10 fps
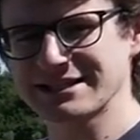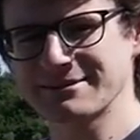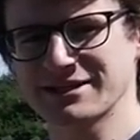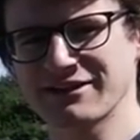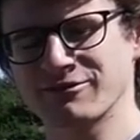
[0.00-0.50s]

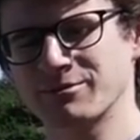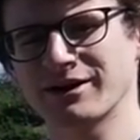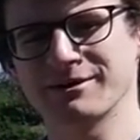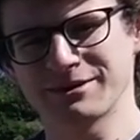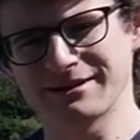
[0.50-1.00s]
slip diff
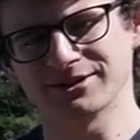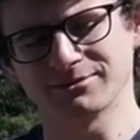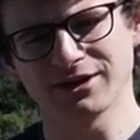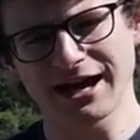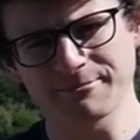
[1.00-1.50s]
by
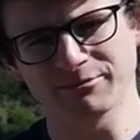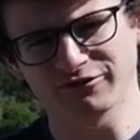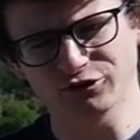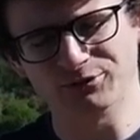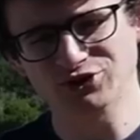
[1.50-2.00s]
BMW M
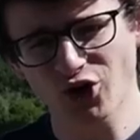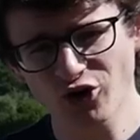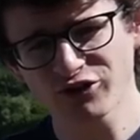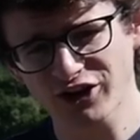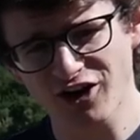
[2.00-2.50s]
Performance
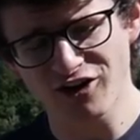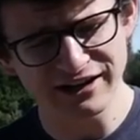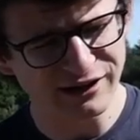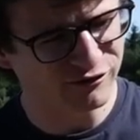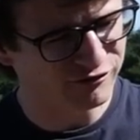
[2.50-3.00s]
on the car
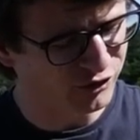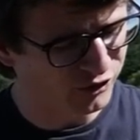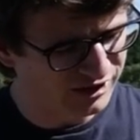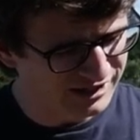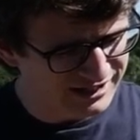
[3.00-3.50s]
now
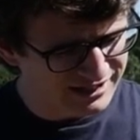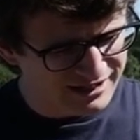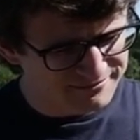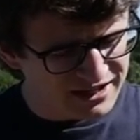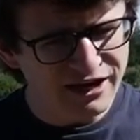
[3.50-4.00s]
for
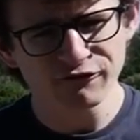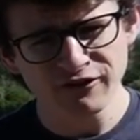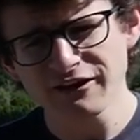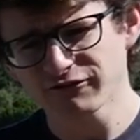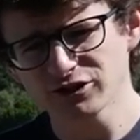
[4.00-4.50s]
a
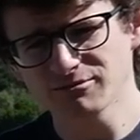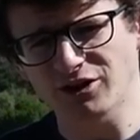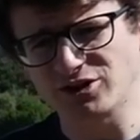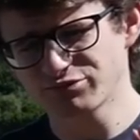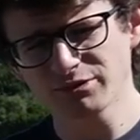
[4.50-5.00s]
fair few
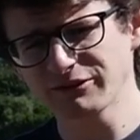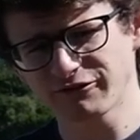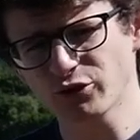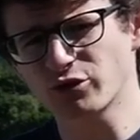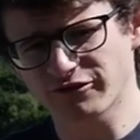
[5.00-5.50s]
months, probably
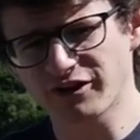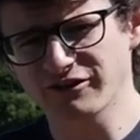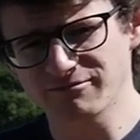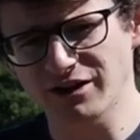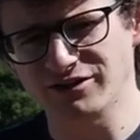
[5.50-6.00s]
four or
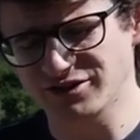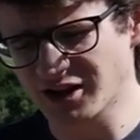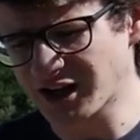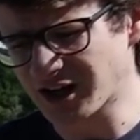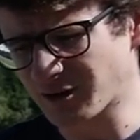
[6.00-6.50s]
five months
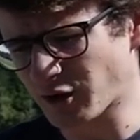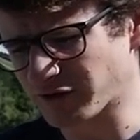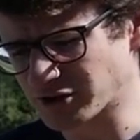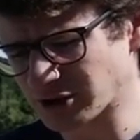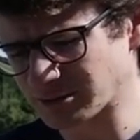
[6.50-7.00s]
uh, off
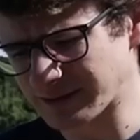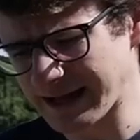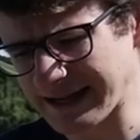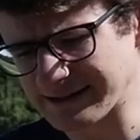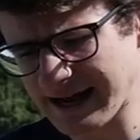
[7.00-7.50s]
the top of my
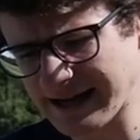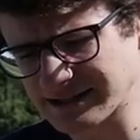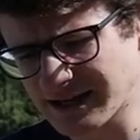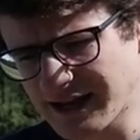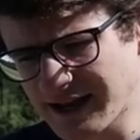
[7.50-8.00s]
head.
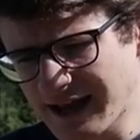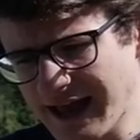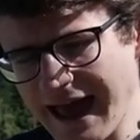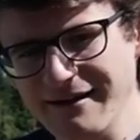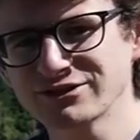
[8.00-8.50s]
And
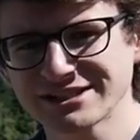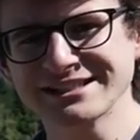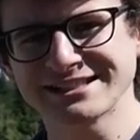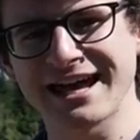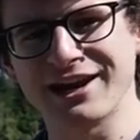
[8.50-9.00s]
Ever
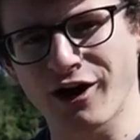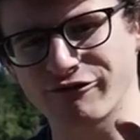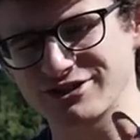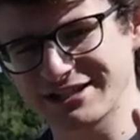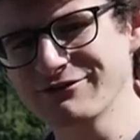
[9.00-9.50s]
since then, I've
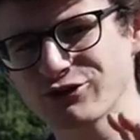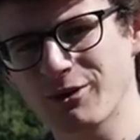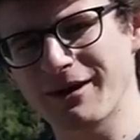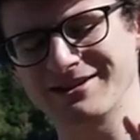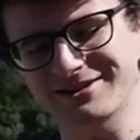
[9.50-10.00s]
received
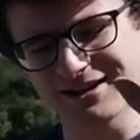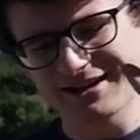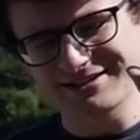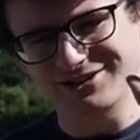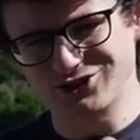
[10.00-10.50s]
comments
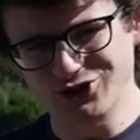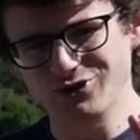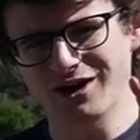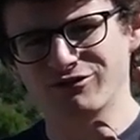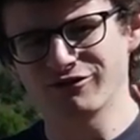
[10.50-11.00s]
to
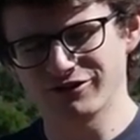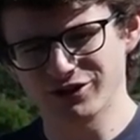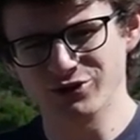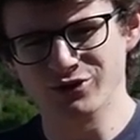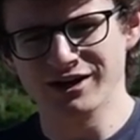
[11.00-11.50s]
do a
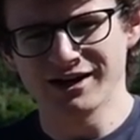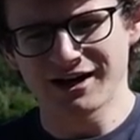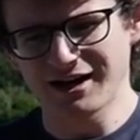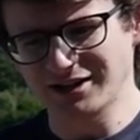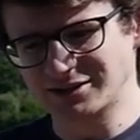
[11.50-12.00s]
review
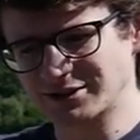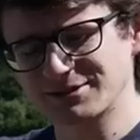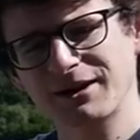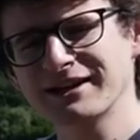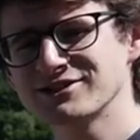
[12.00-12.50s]
uh, to
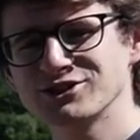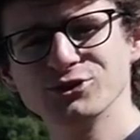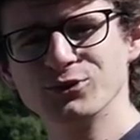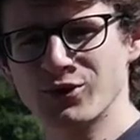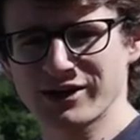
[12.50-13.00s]
explain to
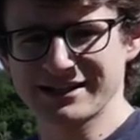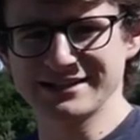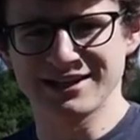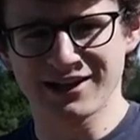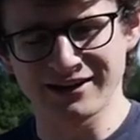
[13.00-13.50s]
you what it
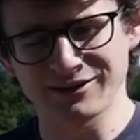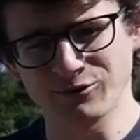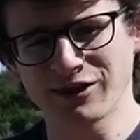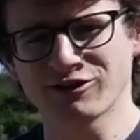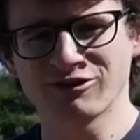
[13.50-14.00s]
is like and
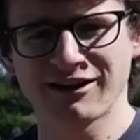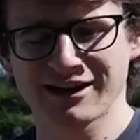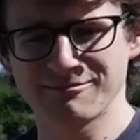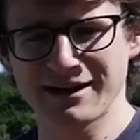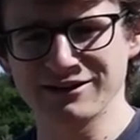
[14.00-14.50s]
whether I
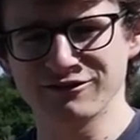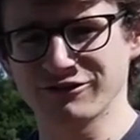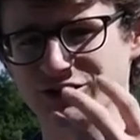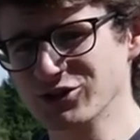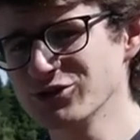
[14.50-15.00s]
recommend
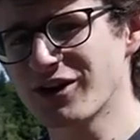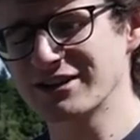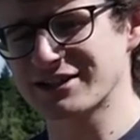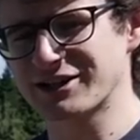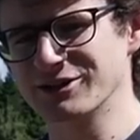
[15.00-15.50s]
for you
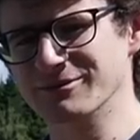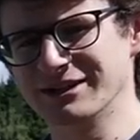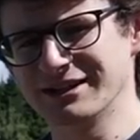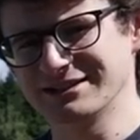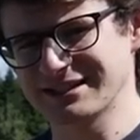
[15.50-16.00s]
guys at home
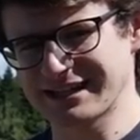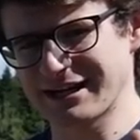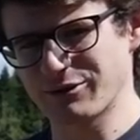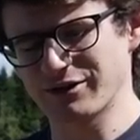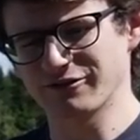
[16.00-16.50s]
to
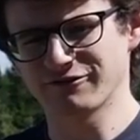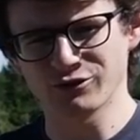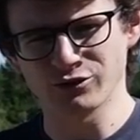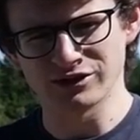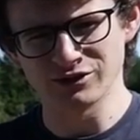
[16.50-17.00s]
get one
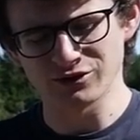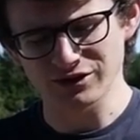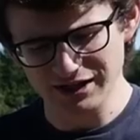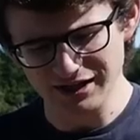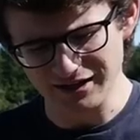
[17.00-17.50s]
for your
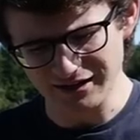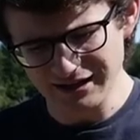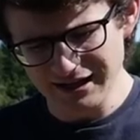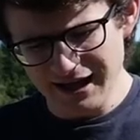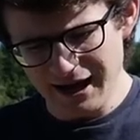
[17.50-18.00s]
car.
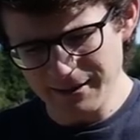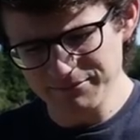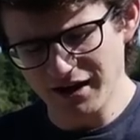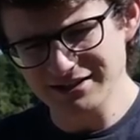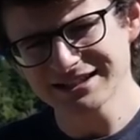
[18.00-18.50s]

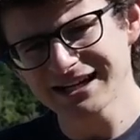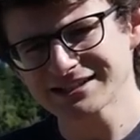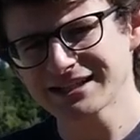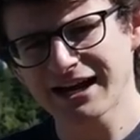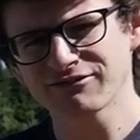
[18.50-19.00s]
Um, I did
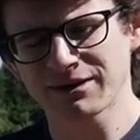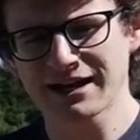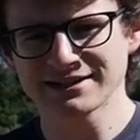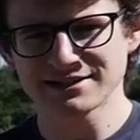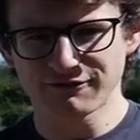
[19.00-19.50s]
actually have
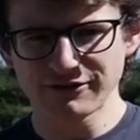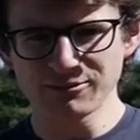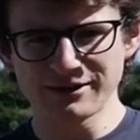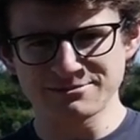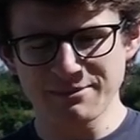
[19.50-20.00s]
plans to
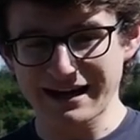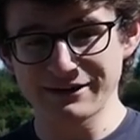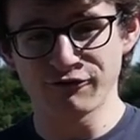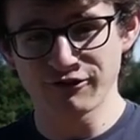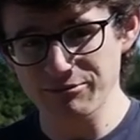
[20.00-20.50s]
film this back
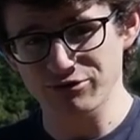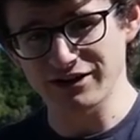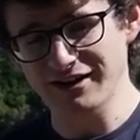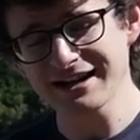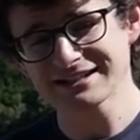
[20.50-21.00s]
in February
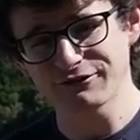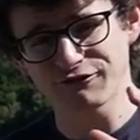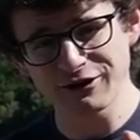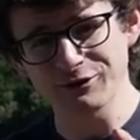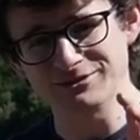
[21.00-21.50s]
and I actually
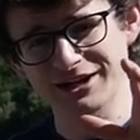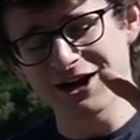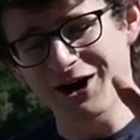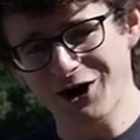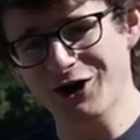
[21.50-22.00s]
filmed
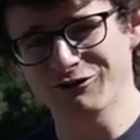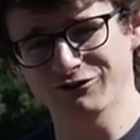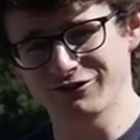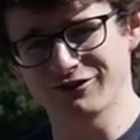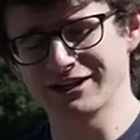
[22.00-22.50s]
half
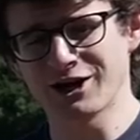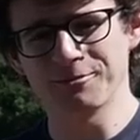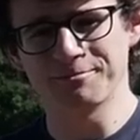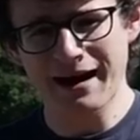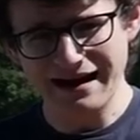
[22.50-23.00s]
of the video
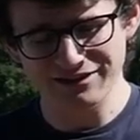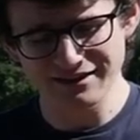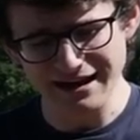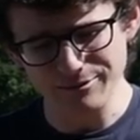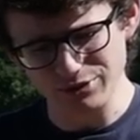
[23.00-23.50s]
back
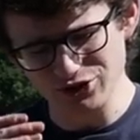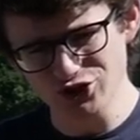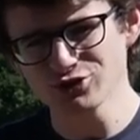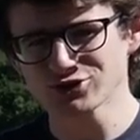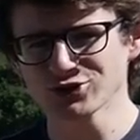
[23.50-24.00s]
then, but
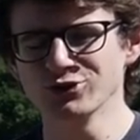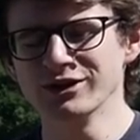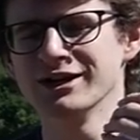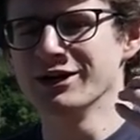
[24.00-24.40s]
due to